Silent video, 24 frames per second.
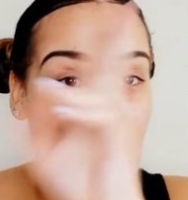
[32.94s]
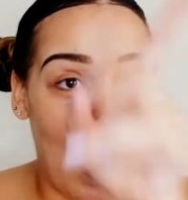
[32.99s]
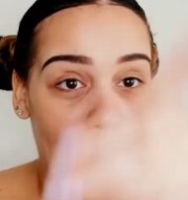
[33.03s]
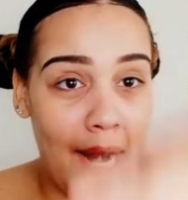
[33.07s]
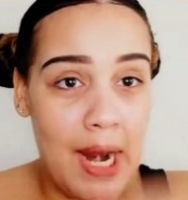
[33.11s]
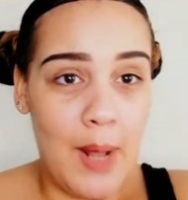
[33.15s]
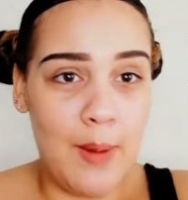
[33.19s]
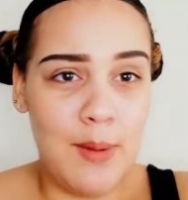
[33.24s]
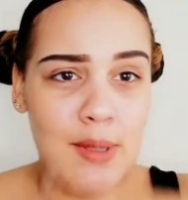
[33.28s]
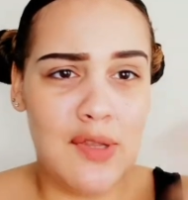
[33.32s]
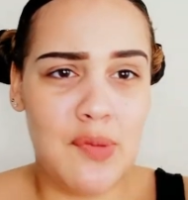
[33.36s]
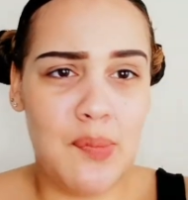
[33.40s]
I
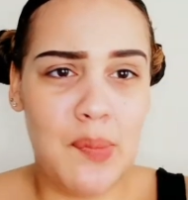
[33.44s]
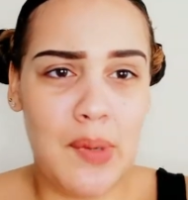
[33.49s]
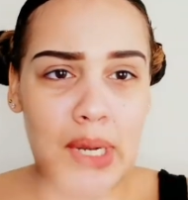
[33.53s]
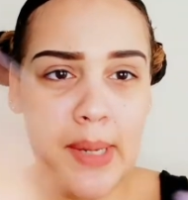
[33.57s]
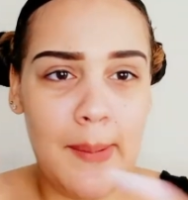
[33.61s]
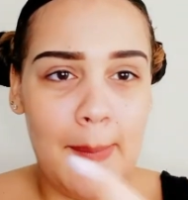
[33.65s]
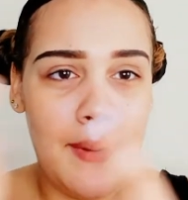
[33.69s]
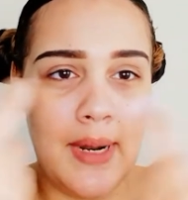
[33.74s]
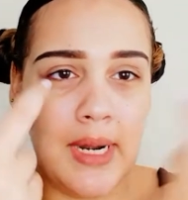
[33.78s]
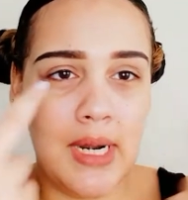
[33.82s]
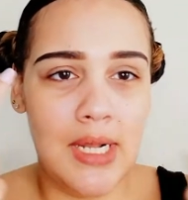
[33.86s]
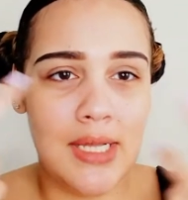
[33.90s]
know it's been a
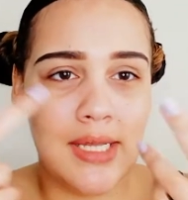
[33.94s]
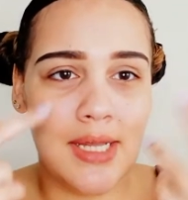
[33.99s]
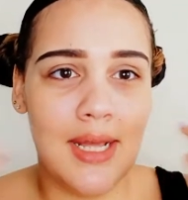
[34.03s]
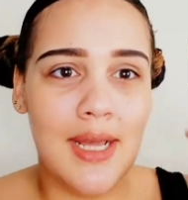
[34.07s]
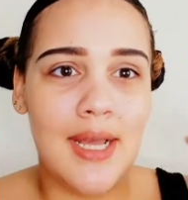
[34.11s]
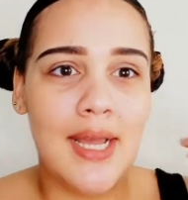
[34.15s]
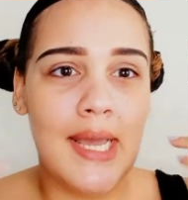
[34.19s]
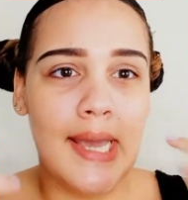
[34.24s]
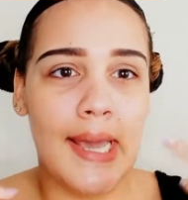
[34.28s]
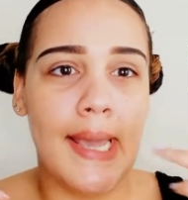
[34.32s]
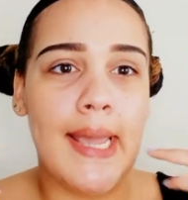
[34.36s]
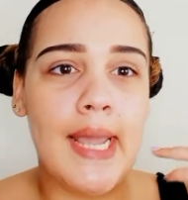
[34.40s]
minute
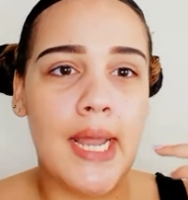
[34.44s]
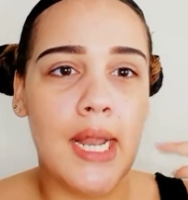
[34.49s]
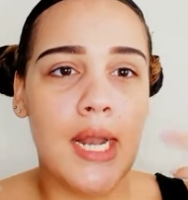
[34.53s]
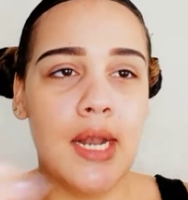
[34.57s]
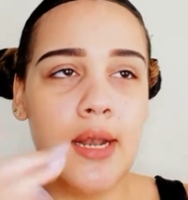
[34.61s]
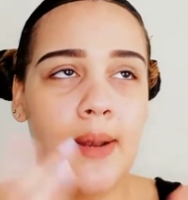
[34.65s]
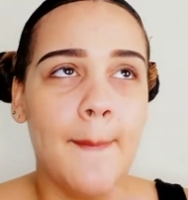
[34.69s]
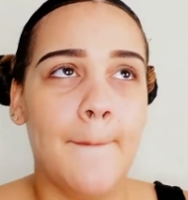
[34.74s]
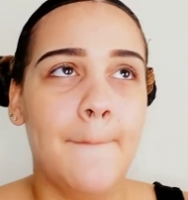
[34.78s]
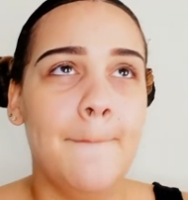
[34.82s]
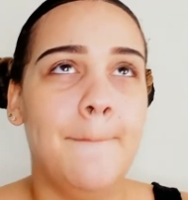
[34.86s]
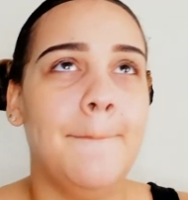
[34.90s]

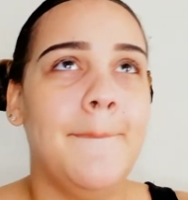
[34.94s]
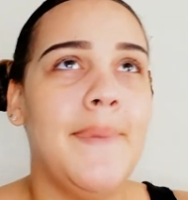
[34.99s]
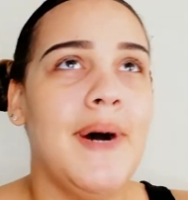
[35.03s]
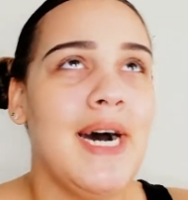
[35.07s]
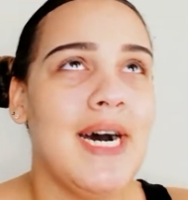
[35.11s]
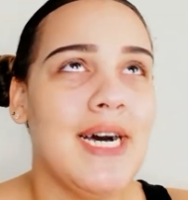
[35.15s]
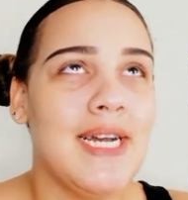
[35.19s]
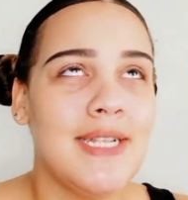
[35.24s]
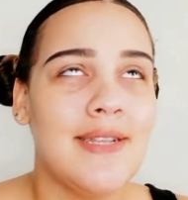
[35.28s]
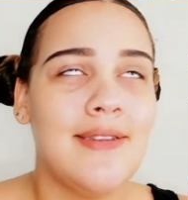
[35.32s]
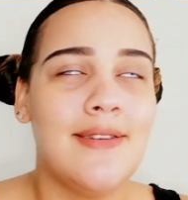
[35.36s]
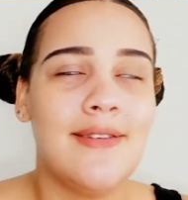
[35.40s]
again,
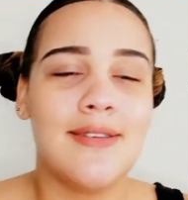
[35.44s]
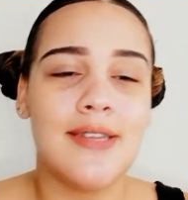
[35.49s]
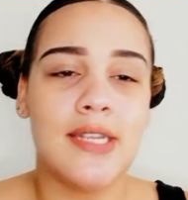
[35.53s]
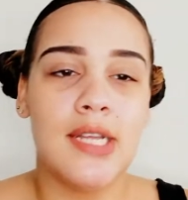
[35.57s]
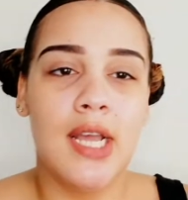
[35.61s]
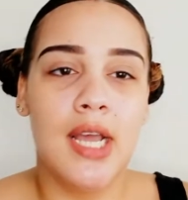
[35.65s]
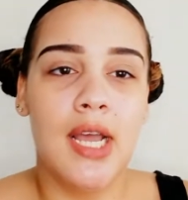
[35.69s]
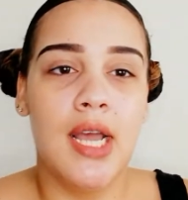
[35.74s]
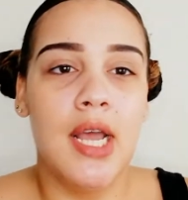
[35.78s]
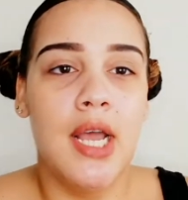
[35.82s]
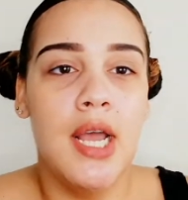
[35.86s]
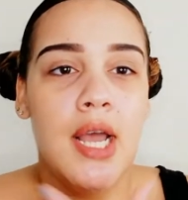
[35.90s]
but
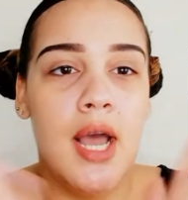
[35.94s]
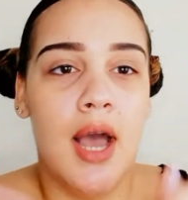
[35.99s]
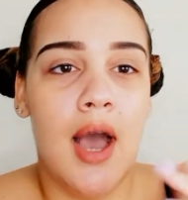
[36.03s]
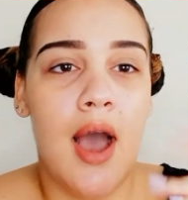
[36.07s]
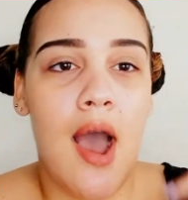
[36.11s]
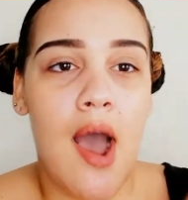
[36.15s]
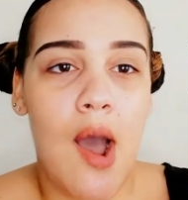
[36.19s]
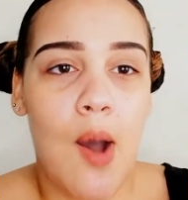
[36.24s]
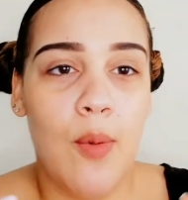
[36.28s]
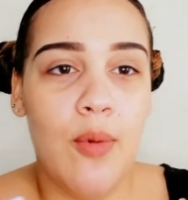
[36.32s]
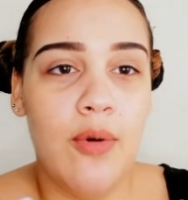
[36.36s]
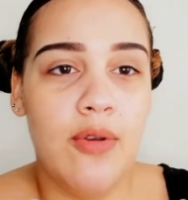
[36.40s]

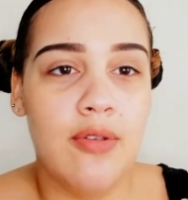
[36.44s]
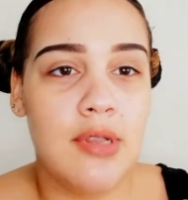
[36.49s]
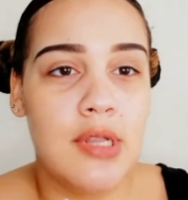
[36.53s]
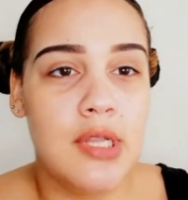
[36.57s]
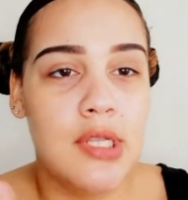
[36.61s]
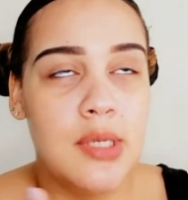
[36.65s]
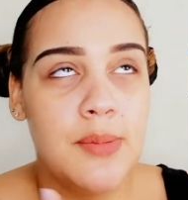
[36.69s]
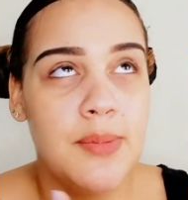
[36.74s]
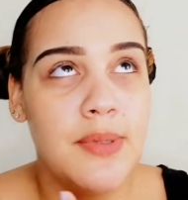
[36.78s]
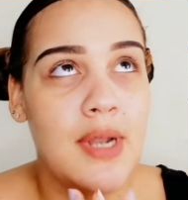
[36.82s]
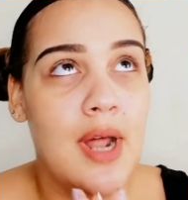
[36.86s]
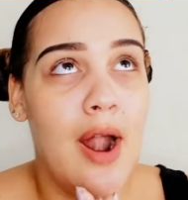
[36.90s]
I was a
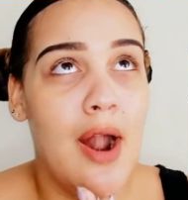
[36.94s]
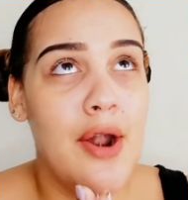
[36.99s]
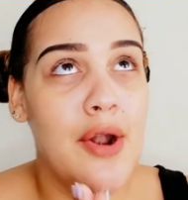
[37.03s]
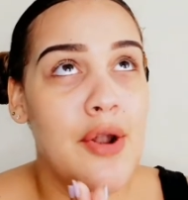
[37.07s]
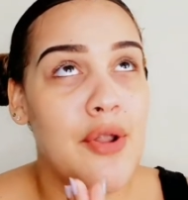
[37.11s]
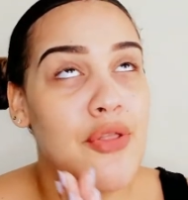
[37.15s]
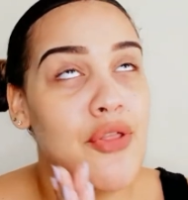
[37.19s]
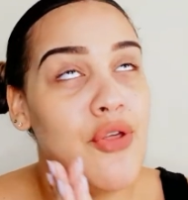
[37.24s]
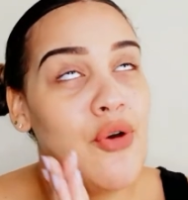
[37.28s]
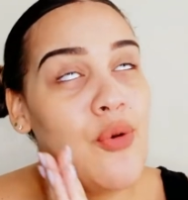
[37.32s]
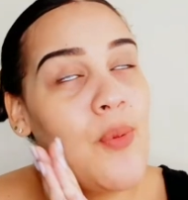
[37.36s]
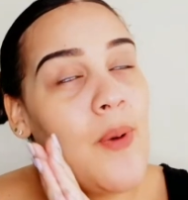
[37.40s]
little bit
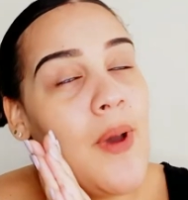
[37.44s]
under the